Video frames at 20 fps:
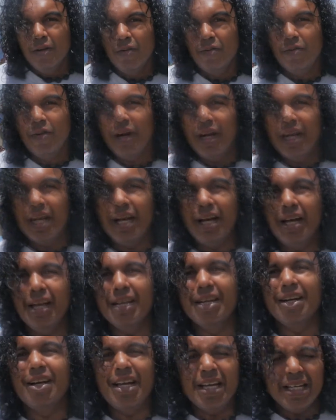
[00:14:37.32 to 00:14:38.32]
Right, hi
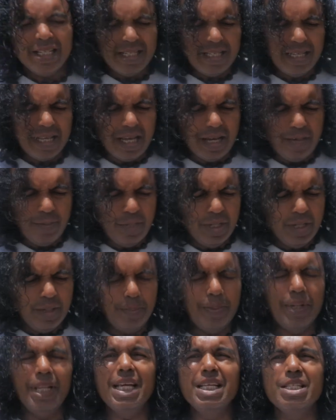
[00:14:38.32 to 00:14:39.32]
guys, I'm in
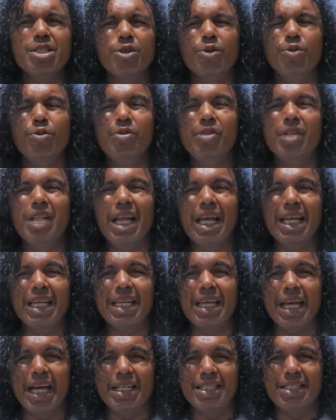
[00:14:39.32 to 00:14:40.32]
a place called
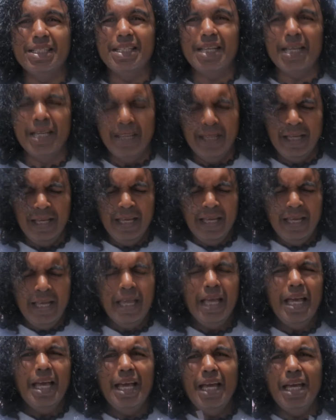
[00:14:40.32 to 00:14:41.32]
Lancaster,
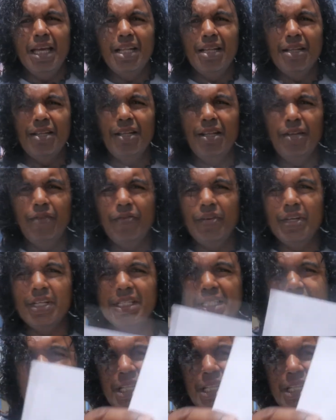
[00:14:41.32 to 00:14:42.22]
and I don't know if you can see